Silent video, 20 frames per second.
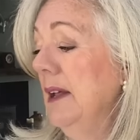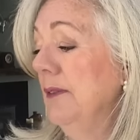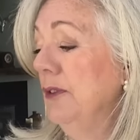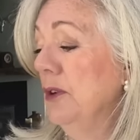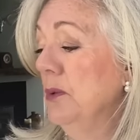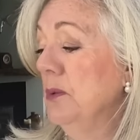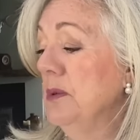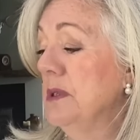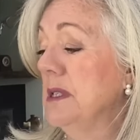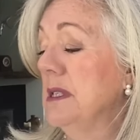I've
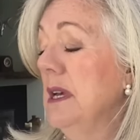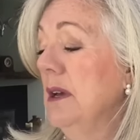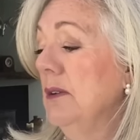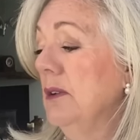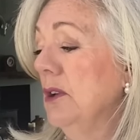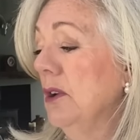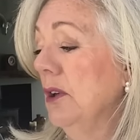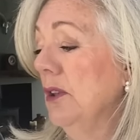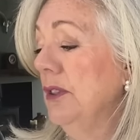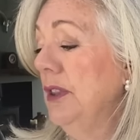also
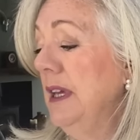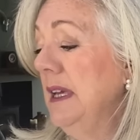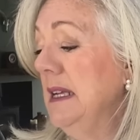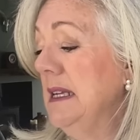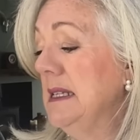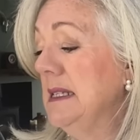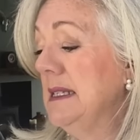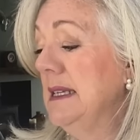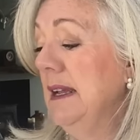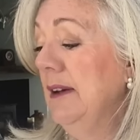got
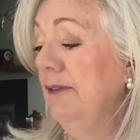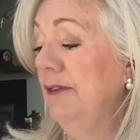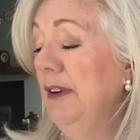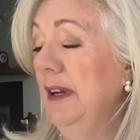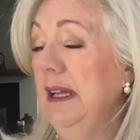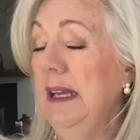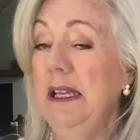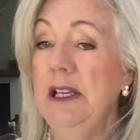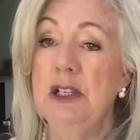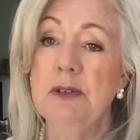these
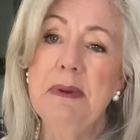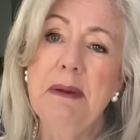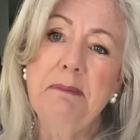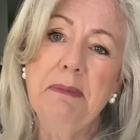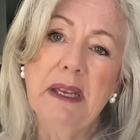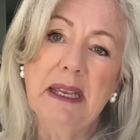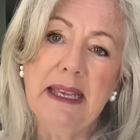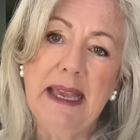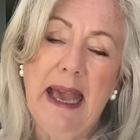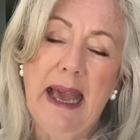lovely, do you
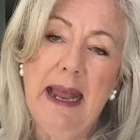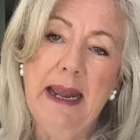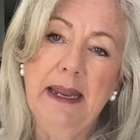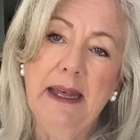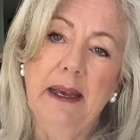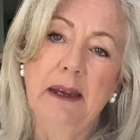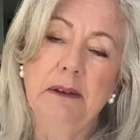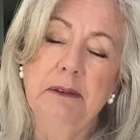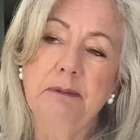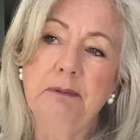remember
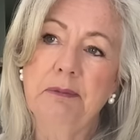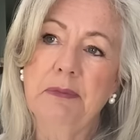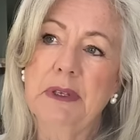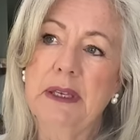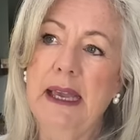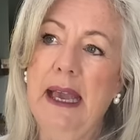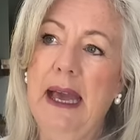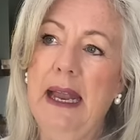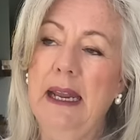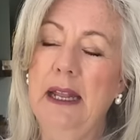Calla
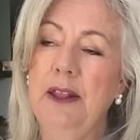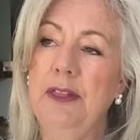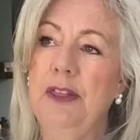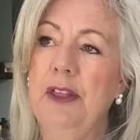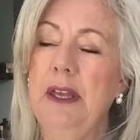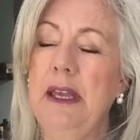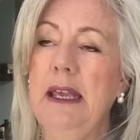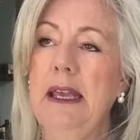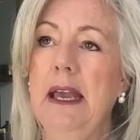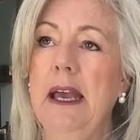Calla,
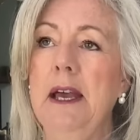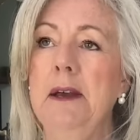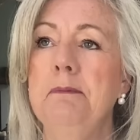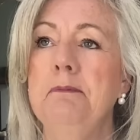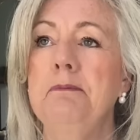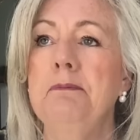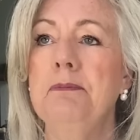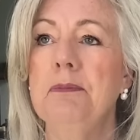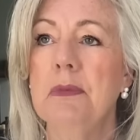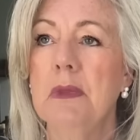the
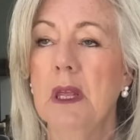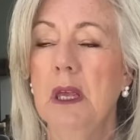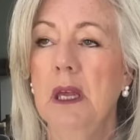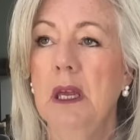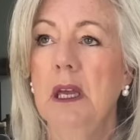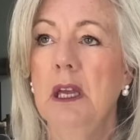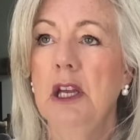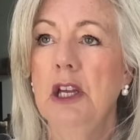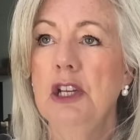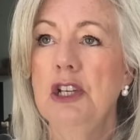um,
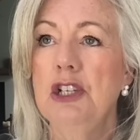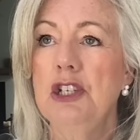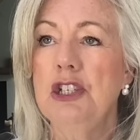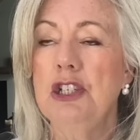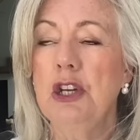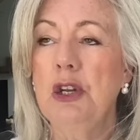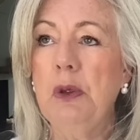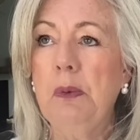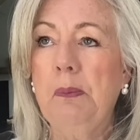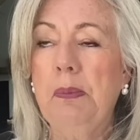
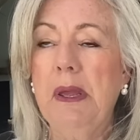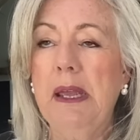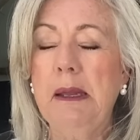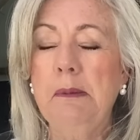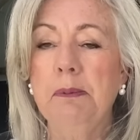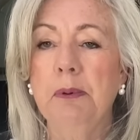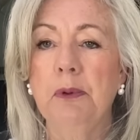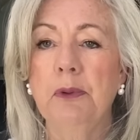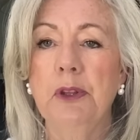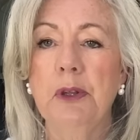shoe
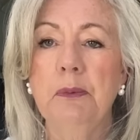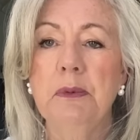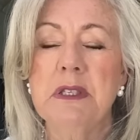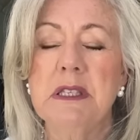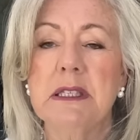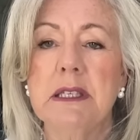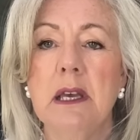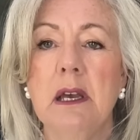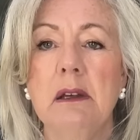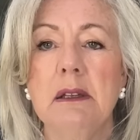people that were
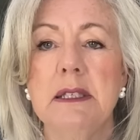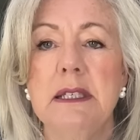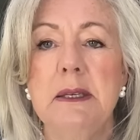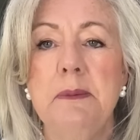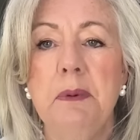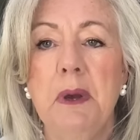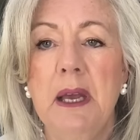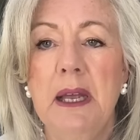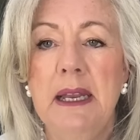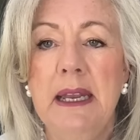started
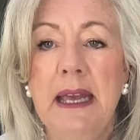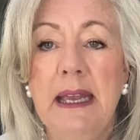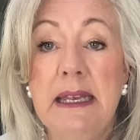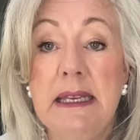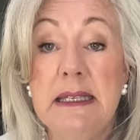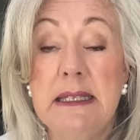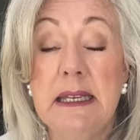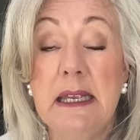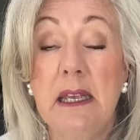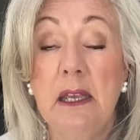by a
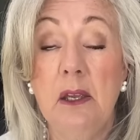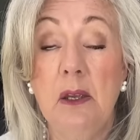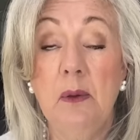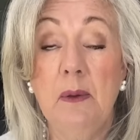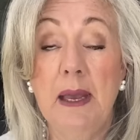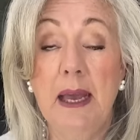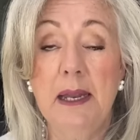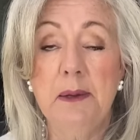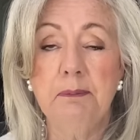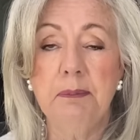lady who
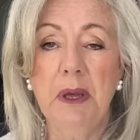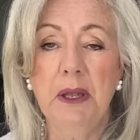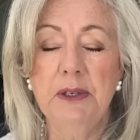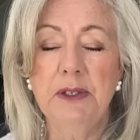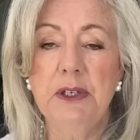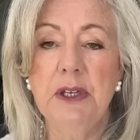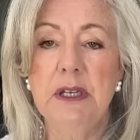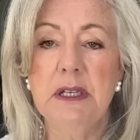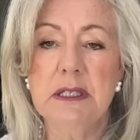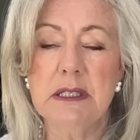had
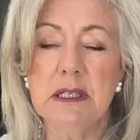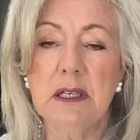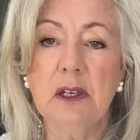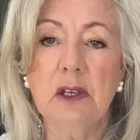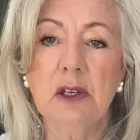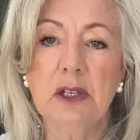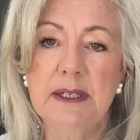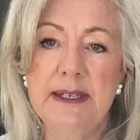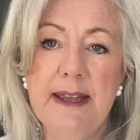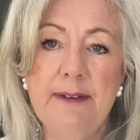bunions and
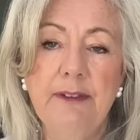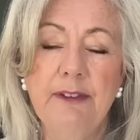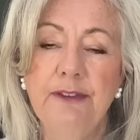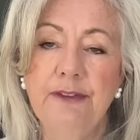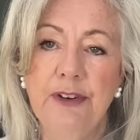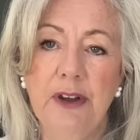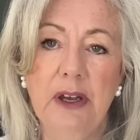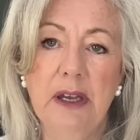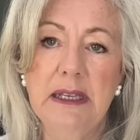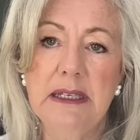could never
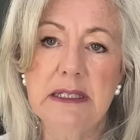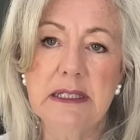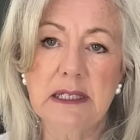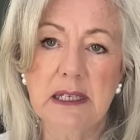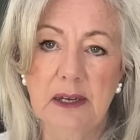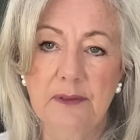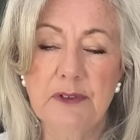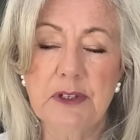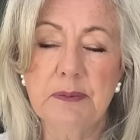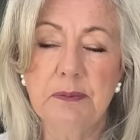find
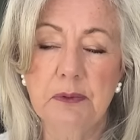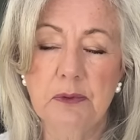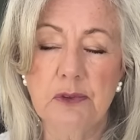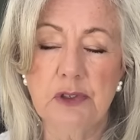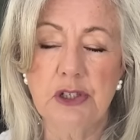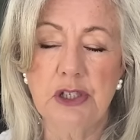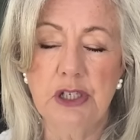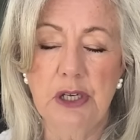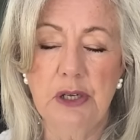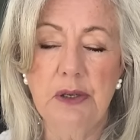comfortable
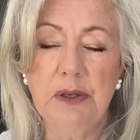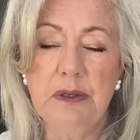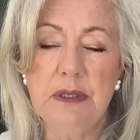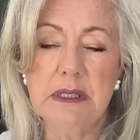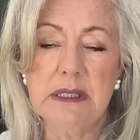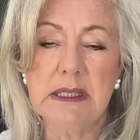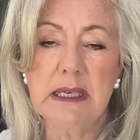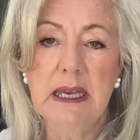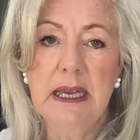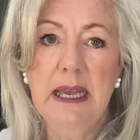
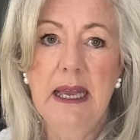shoes.